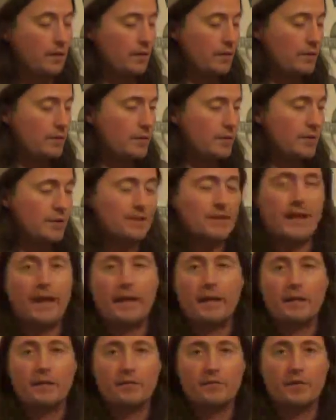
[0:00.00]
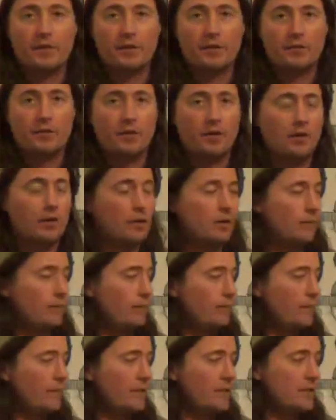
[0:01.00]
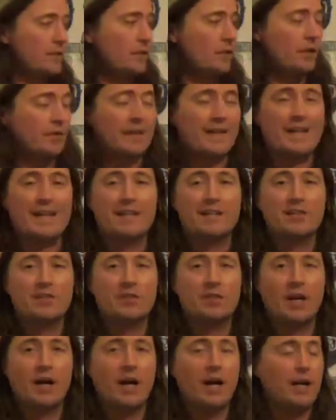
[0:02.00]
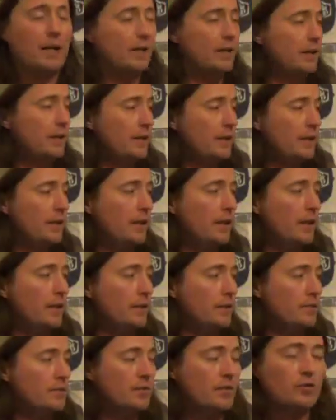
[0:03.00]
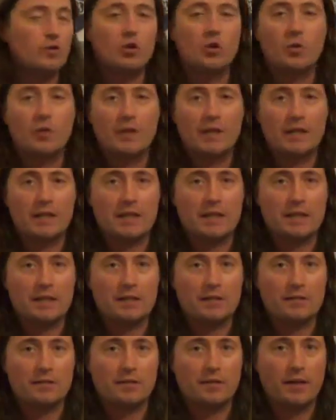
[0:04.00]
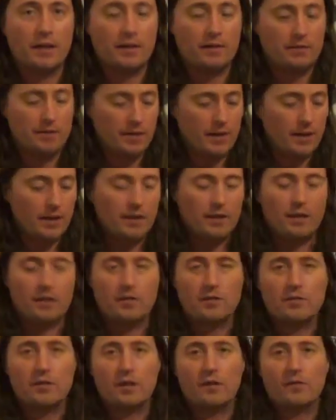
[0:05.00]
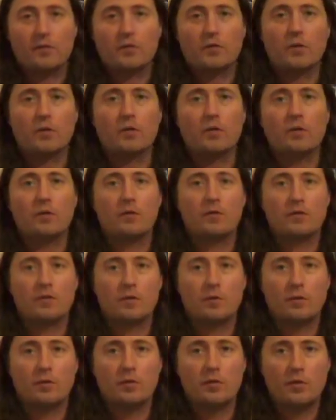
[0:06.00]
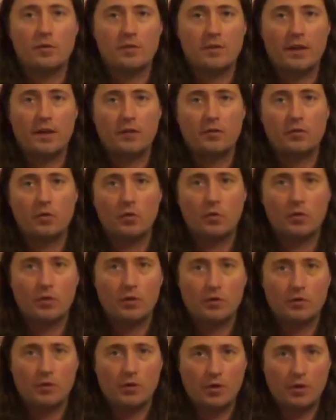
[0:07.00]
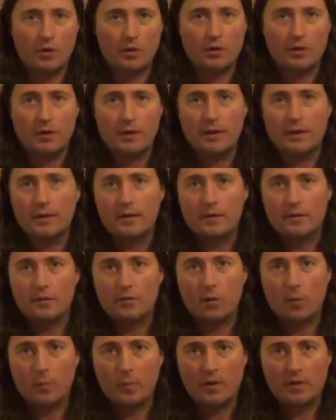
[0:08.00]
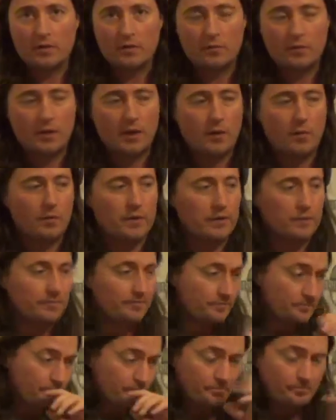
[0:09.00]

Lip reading: this is the neck of the guitar, this is called the headstock, and these are the tuning keys. Okay, get yourself a tuner or someone who knows how to tune a guitar. Don't mess around with it.